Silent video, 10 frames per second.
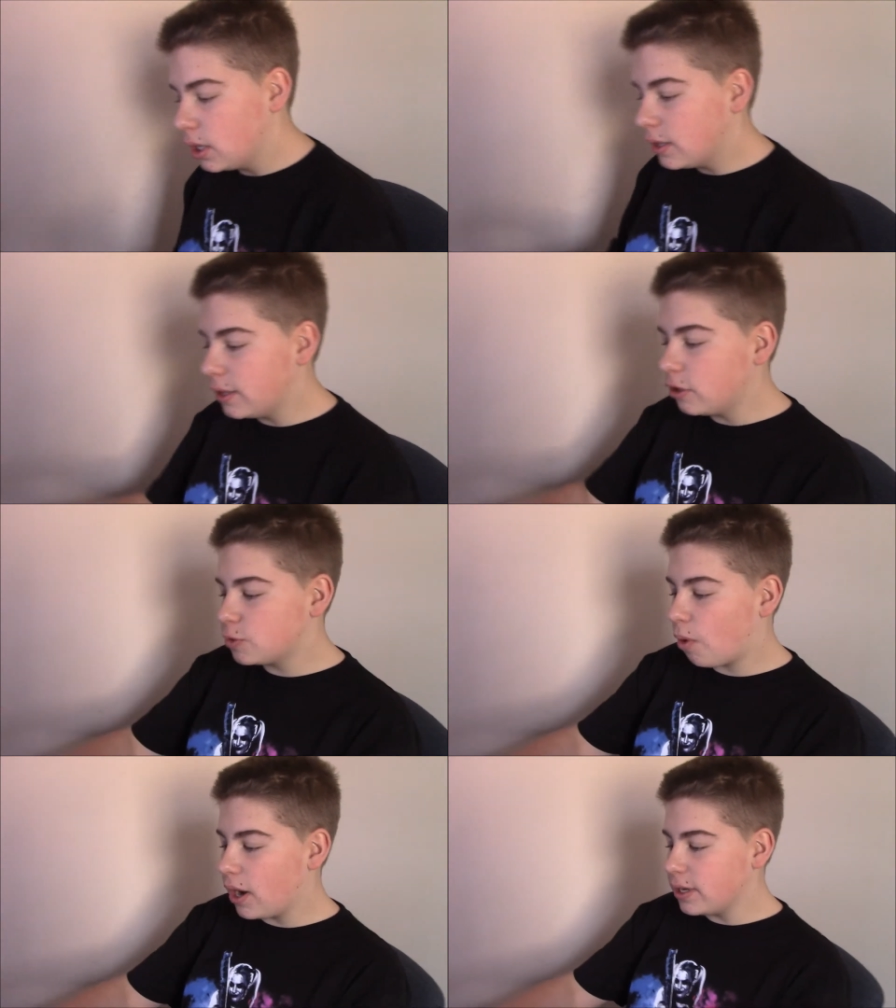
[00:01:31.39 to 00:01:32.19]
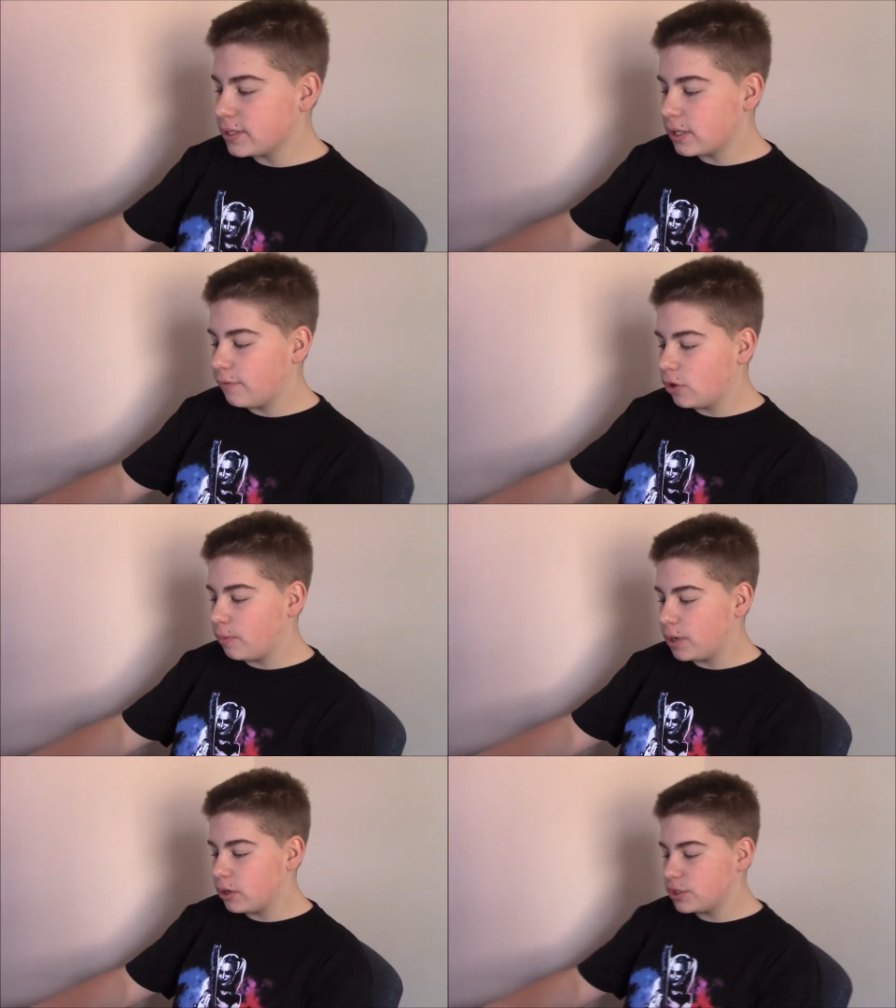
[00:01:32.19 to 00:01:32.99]
Then there's brightness level
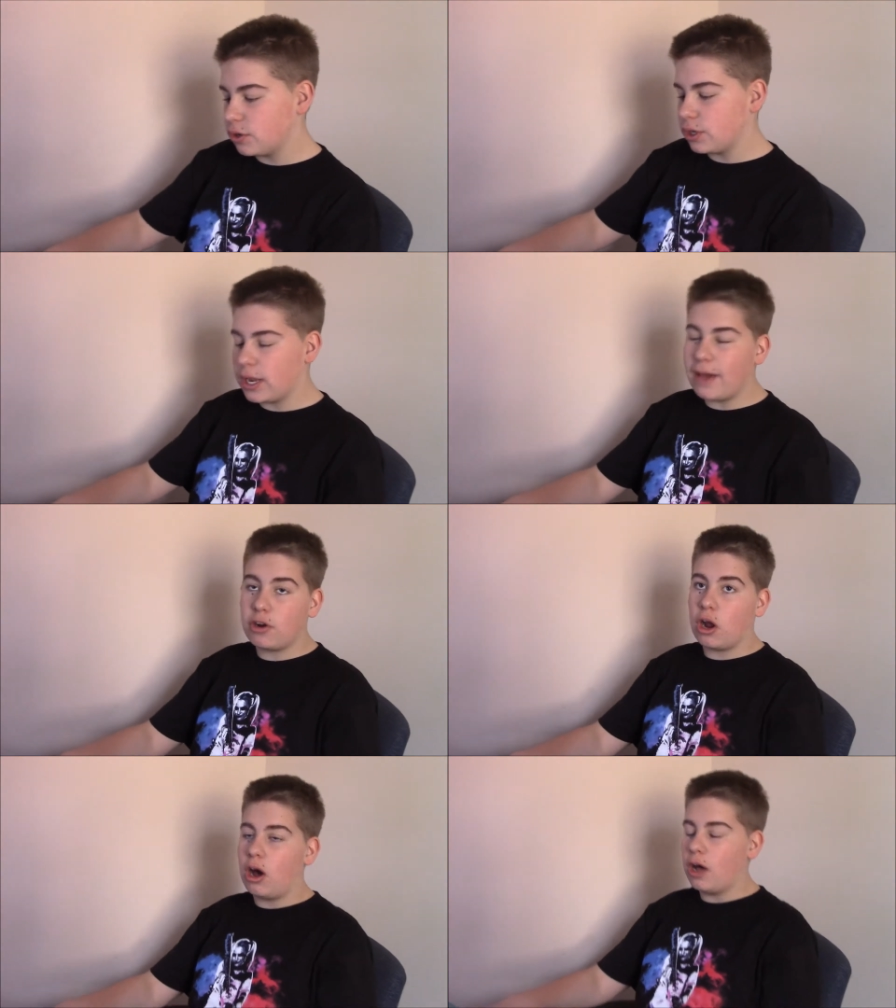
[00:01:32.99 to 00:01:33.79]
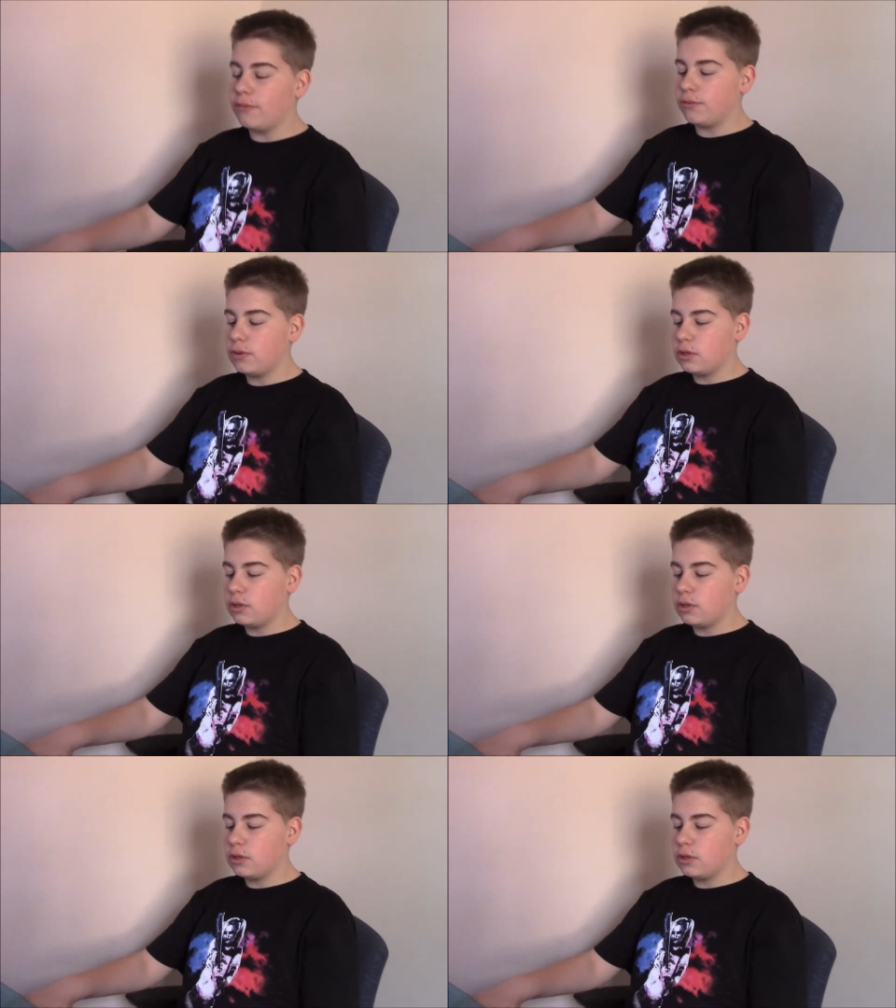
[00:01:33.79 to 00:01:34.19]
up here, so you can have it off,